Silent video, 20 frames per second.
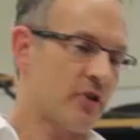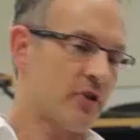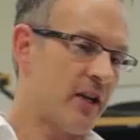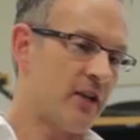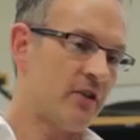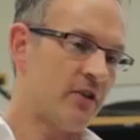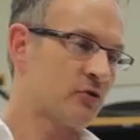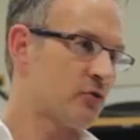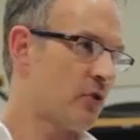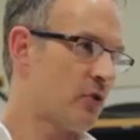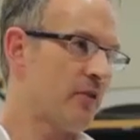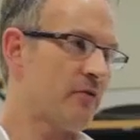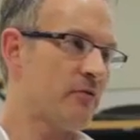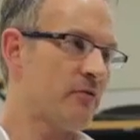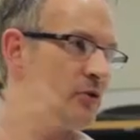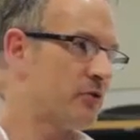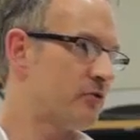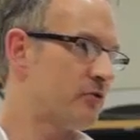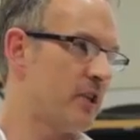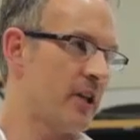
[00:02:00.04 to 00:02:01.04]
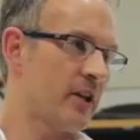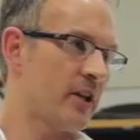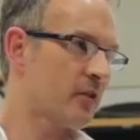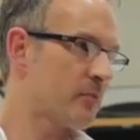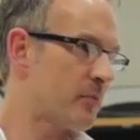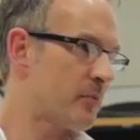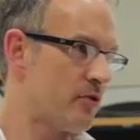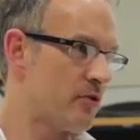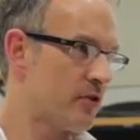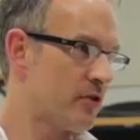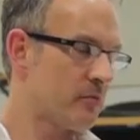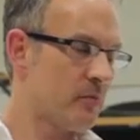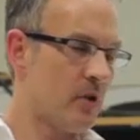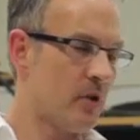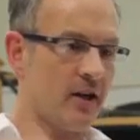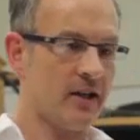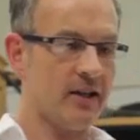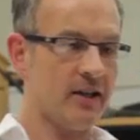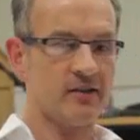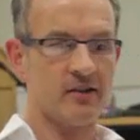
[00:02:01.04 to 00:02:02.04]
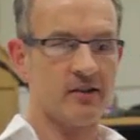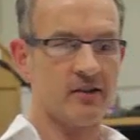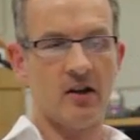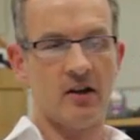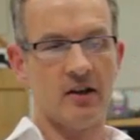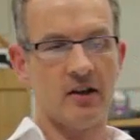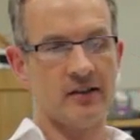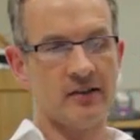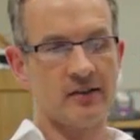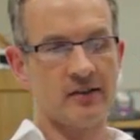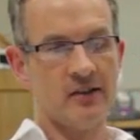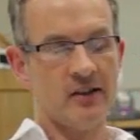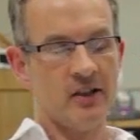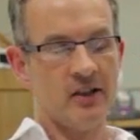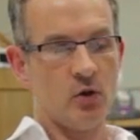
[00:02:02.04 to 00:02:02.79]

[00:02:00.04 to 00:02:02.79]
traders, right through to really experienced markets guys,